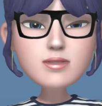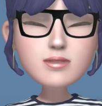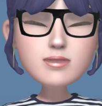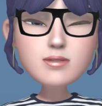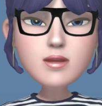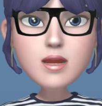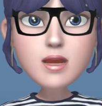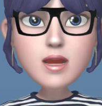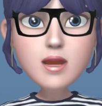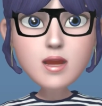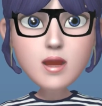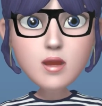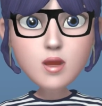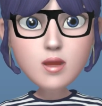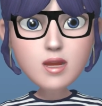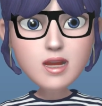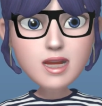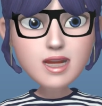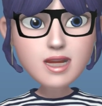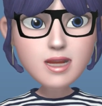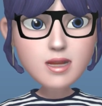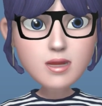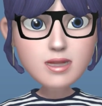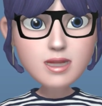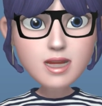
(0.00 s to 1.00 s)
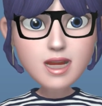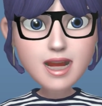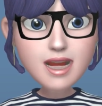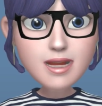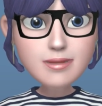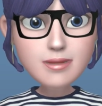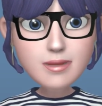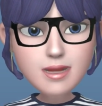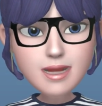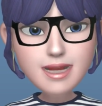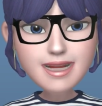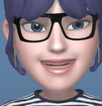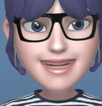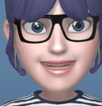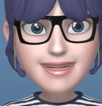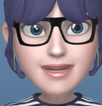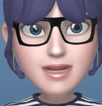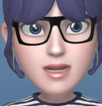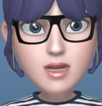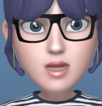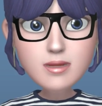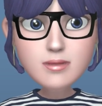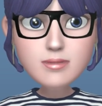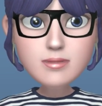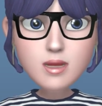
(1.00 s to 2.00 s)
pill that'll like relieve
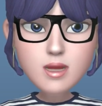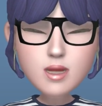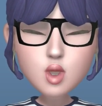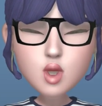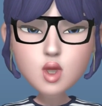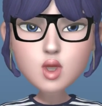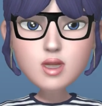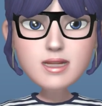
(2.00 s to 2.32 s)
your withdrawal